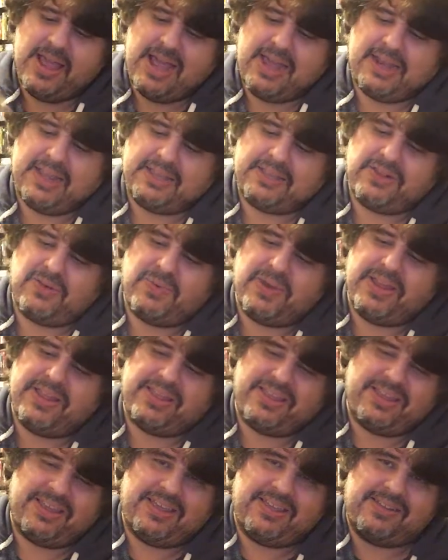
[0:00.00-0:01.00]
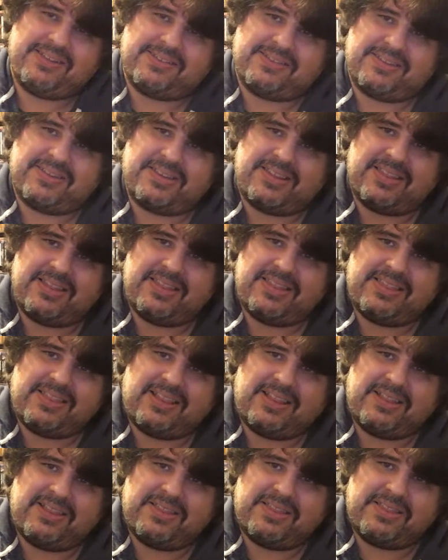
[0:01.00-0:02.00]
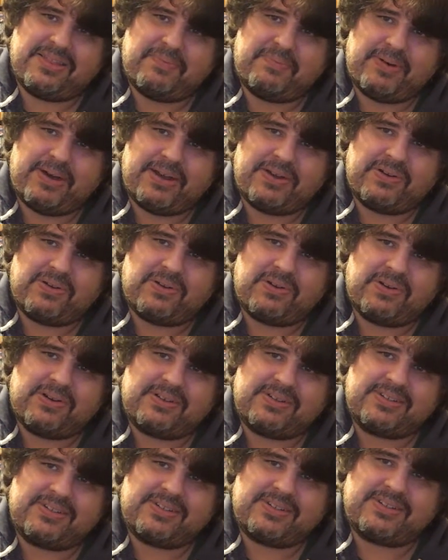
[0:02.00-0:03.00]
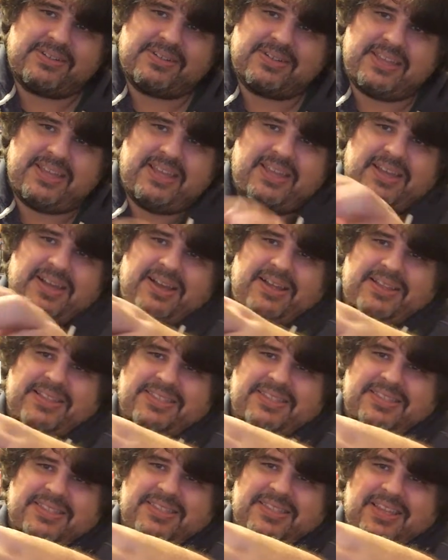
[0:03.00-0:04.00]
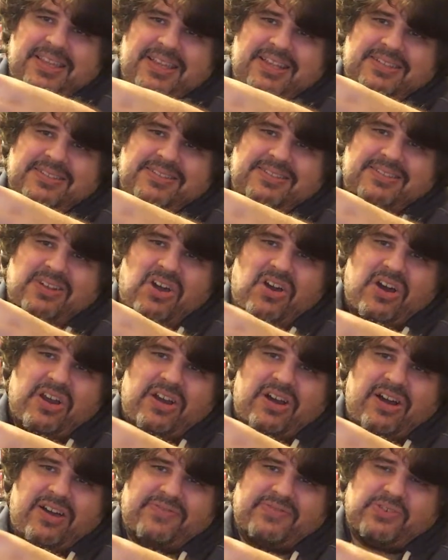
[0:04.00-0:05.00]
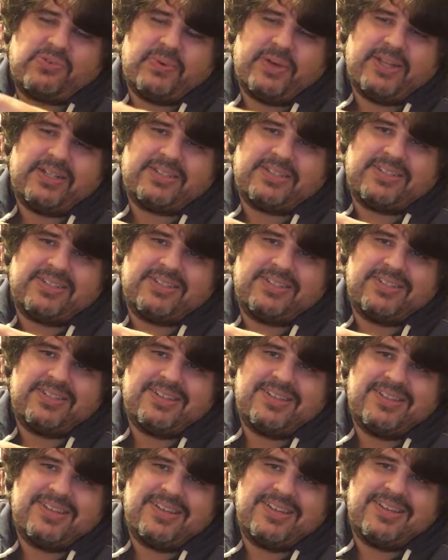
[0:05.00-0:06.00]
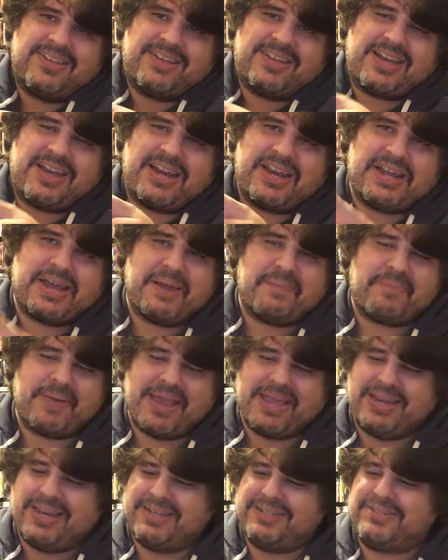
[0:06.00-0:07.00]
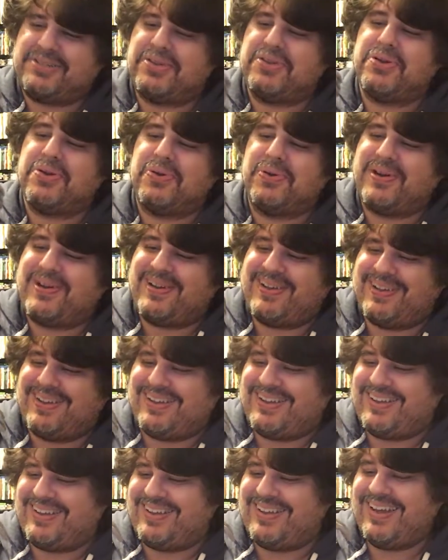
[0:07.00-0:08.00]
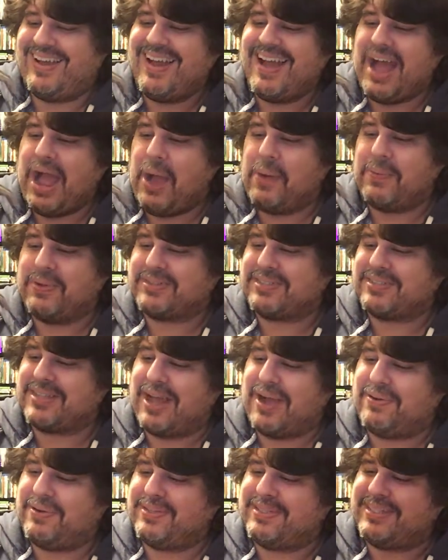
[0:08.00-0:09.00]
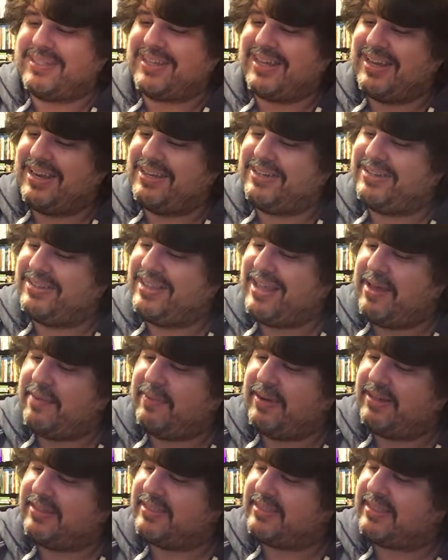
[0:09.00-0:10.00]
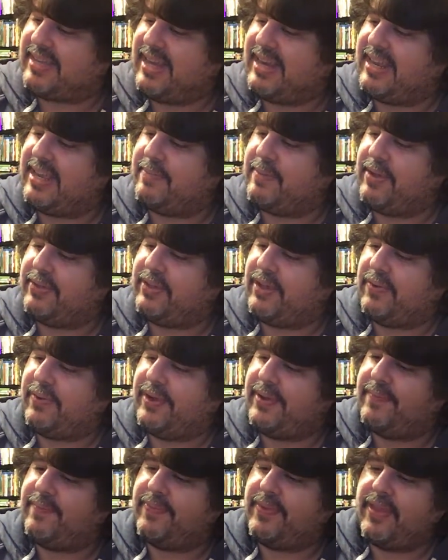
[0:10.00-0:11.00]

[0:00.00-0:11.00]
I like the way the button, this is the on-off switch, kind of got painted too. I wasn't gonna do that, but it just kind of came out that way.